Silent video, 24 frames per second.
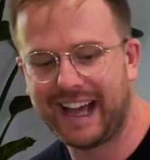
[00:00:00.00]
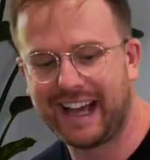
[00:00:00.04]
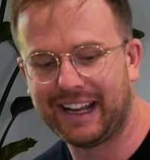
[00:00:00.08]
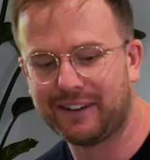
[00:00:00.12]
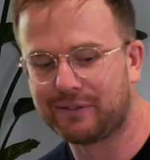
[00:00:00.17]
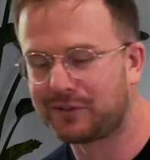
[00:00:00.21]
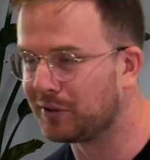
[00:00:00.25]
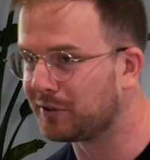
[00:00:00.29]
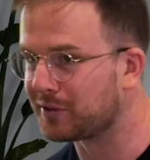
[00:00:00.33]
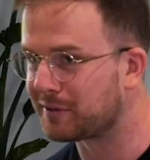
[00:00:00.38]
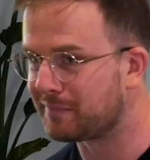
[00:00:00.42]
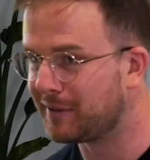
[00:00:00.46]
And
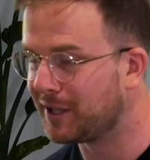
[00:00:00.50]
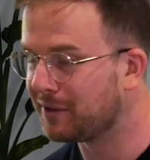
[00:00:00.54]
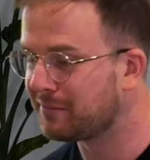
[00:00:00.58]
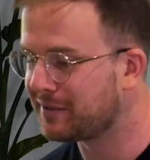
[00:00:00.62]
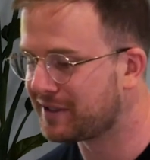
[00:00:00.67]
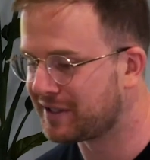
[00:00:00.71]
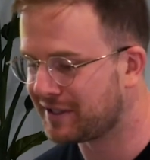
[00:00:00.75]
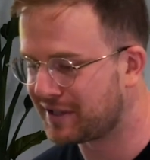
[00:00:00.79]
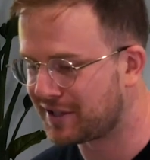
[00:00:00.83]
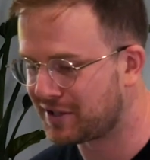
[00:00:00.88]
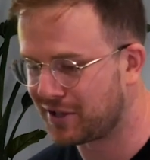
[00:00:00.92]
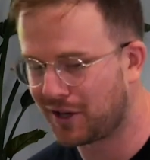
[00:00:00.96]
of course,
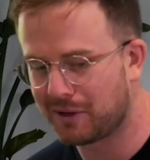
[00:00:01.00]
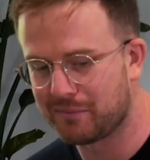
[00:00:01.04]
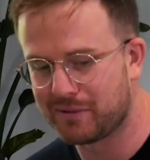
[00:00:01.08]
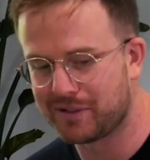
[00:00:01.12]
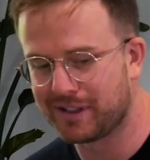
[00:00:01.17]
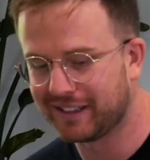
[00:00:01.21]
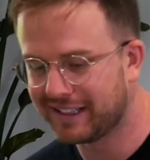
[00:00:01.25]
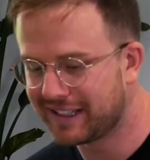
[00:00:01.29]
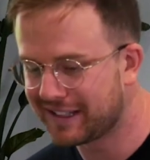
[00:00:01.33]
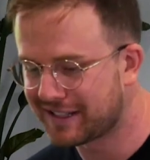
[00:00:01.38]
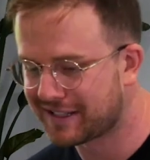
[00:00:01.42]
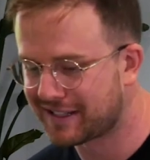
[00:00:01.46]
Melbourne's at the top of
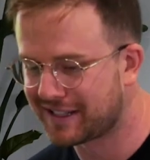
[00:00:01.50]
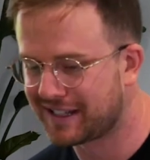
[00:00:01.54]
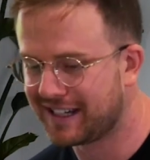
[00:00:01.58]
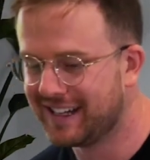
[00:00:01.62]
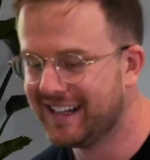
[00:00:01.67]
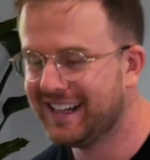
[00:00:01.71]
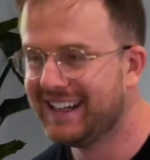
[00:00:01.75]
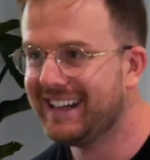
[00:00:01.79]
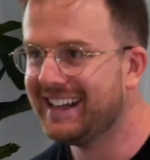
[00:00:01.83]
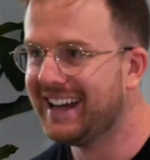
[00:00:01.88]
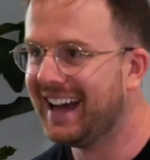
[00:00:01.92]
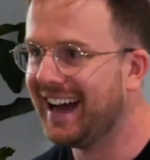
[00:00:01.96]
the list,
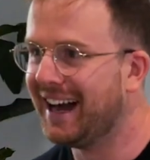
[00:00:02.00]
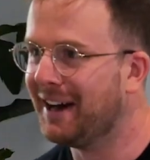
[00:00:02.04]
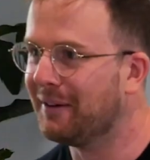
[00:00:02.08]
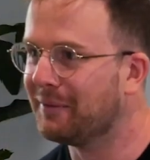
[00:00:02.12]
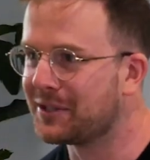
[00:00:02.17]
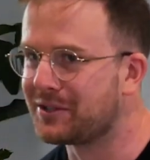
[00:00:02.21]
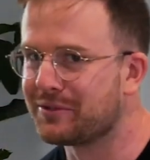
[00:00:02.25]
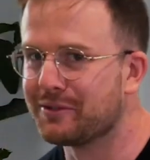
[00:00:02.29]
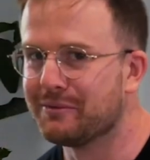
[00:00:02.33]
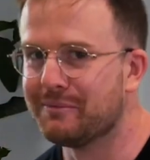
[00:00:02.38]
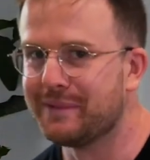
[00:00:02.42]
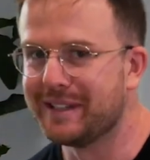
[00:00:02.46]

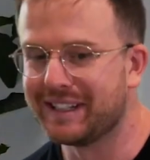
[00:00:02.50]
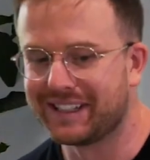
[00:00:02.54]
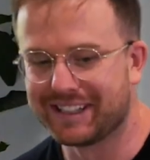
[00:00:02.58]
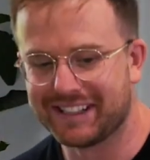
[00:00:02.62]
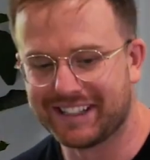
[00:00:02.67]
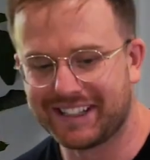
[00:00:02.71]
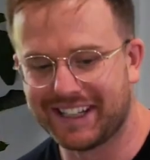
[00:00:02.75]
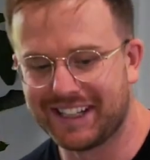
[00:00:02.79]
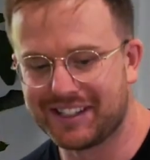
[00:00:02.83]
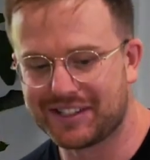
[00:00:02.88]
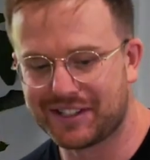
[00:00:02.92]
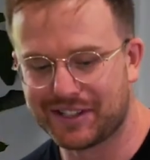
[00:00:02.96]
which will be
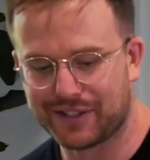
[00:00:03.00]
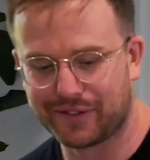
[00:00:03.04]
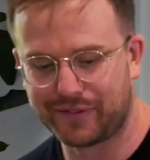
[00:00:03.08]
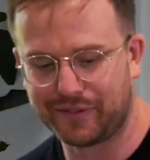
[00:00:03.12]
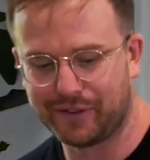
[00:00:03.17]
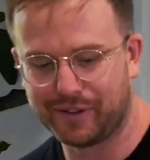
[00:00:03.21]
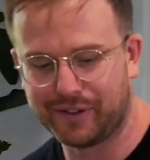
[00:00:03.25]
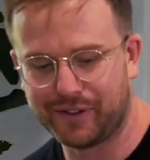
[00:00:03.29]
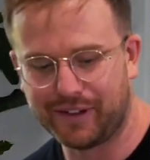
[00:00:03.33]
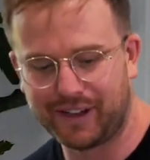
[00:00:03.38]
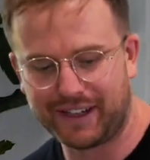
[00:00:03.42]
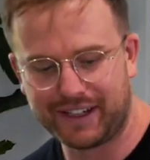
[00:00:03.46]
contentious
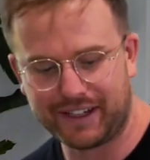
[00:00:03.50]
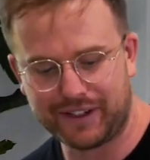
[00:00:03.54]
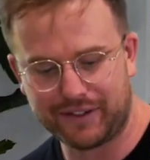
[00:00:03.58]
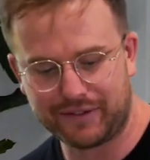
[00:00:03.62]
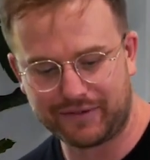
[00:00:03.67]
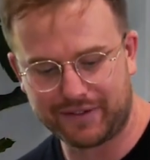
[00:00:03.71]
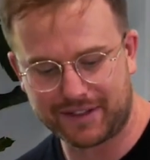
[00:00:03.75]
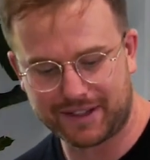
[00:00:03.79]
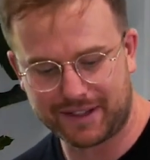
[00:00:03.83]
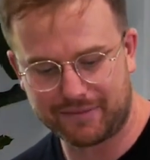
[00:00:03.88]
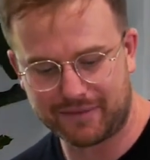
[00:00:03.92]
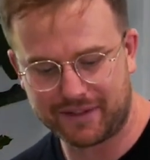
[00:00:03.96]
for
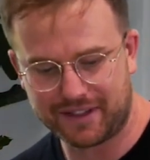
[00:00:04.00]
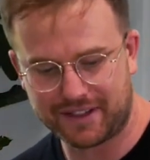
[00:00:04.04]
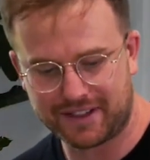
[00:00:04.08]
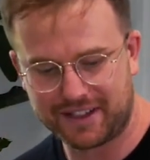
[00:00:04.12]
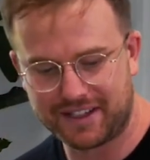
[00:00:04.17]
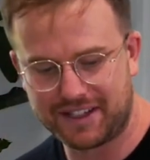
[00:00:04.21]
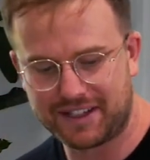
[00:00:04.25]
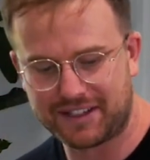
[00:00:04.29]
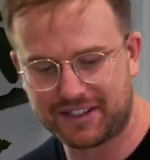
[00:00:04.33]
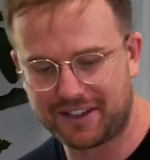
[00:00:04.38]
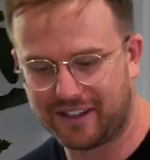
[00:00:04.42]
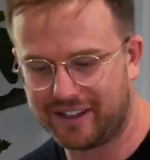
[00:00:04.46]
some of the
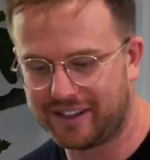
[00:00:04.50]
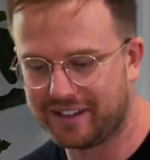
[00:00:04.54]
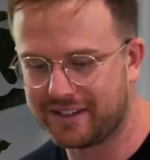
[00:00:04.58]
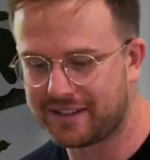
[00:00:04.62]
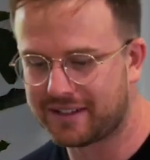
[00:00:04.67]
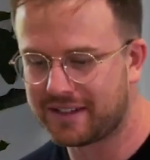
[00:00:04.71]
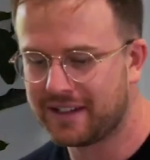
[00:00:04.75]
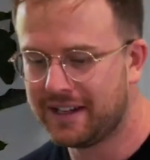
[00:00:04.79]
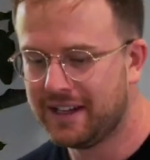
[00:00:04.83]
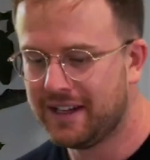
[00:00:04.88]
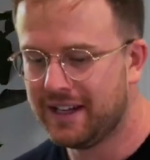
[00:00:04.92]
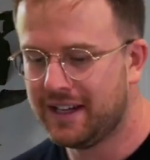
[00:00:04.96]

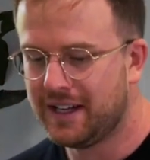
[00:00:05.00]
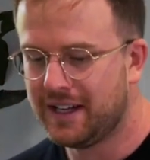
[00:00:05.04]
Sydney-siders.